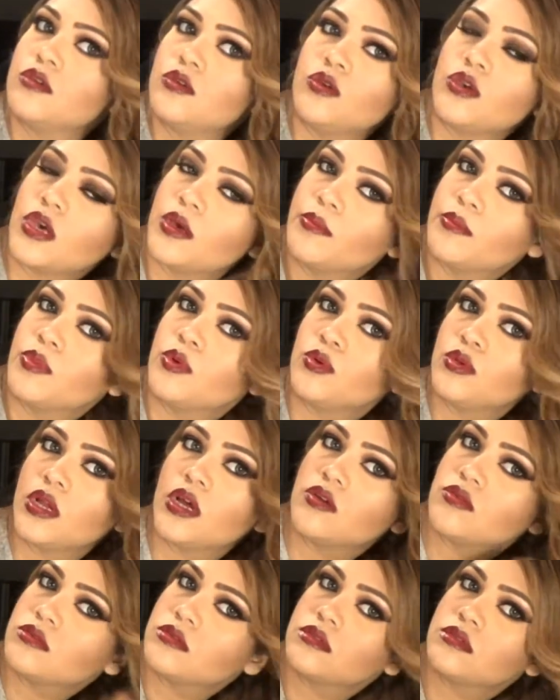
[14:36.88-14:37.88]
can pull
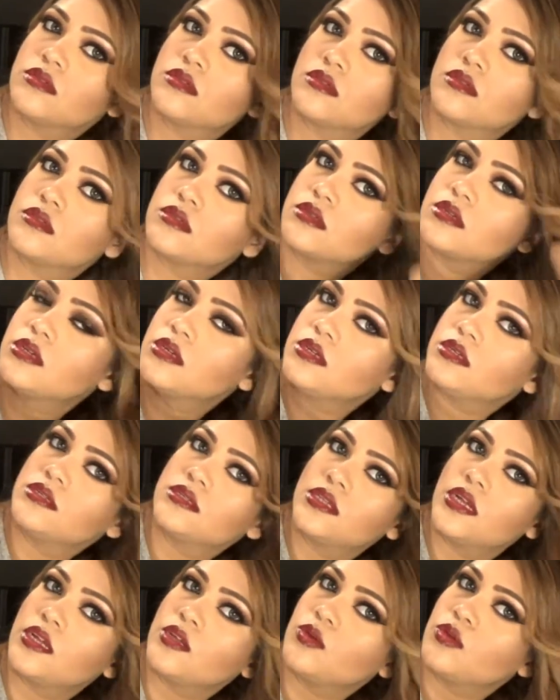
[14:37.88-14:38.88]
out curls
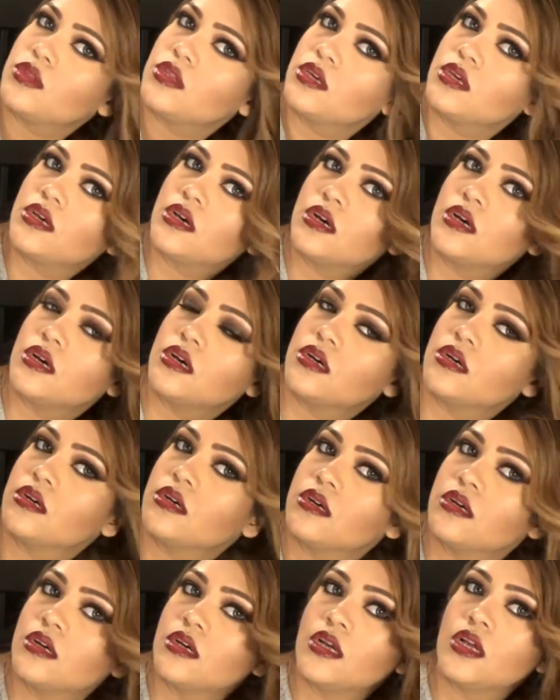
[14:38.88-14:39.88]
that you think are
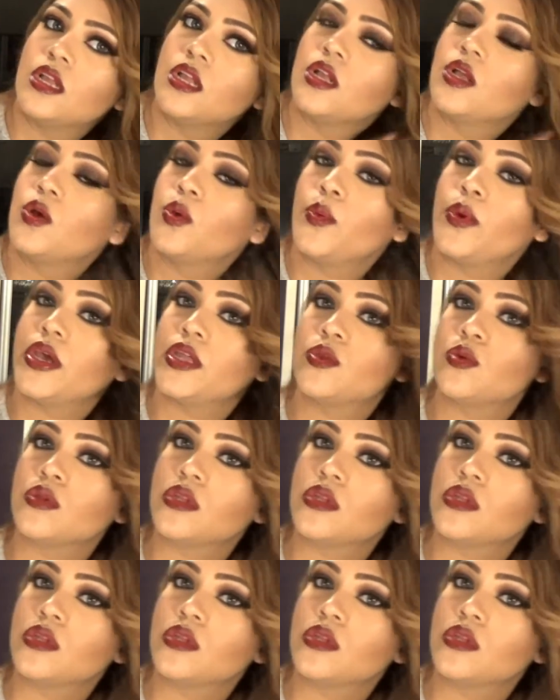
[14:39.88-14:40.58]
too